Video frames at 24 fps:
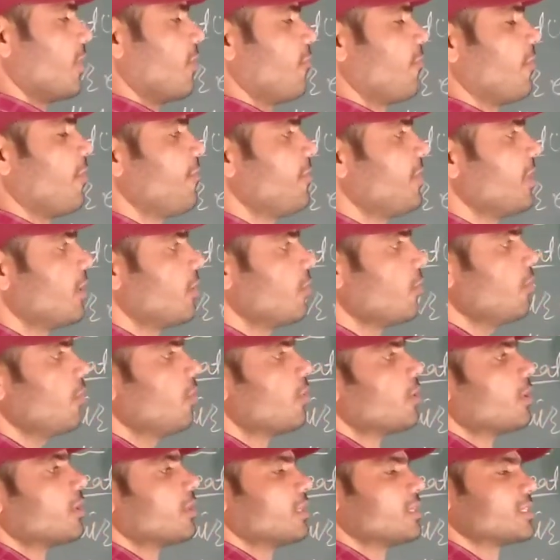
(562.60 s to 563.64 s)
50 to
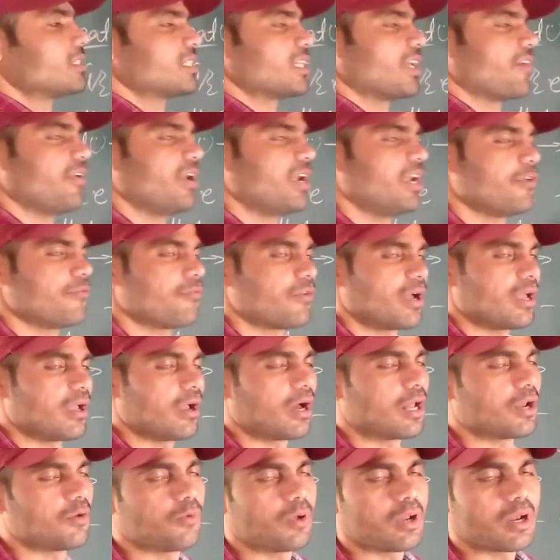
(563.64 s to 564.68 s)
the 75
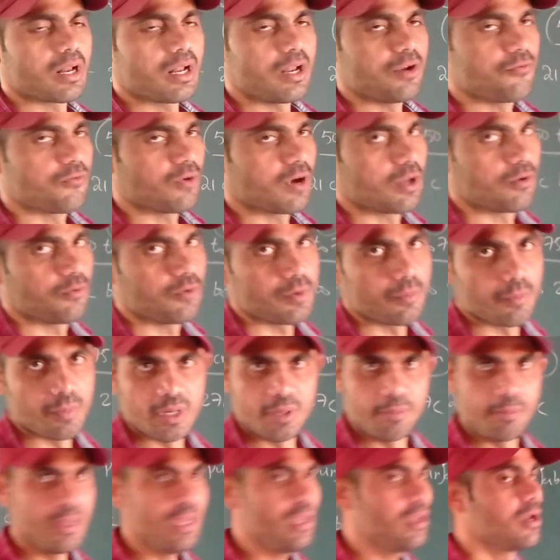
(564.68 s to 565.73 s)
annual rainfall.
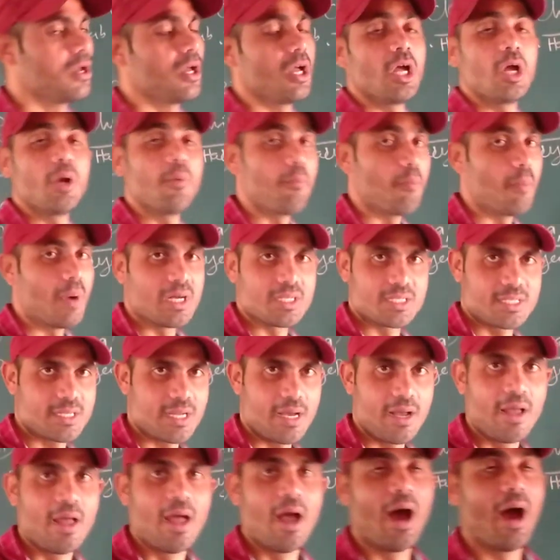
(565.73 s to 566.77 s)
But be must.
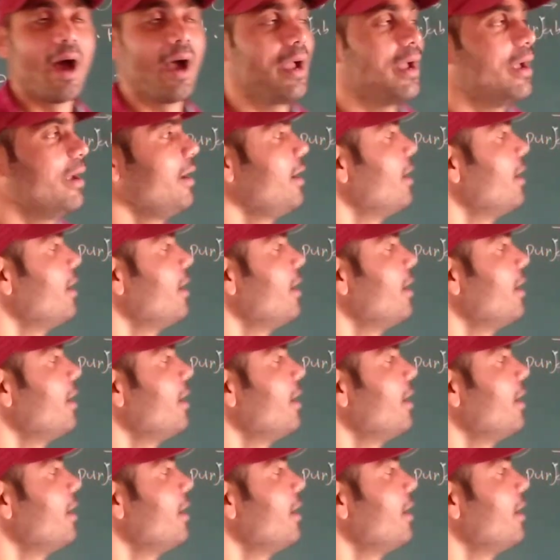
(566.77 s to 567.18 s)
And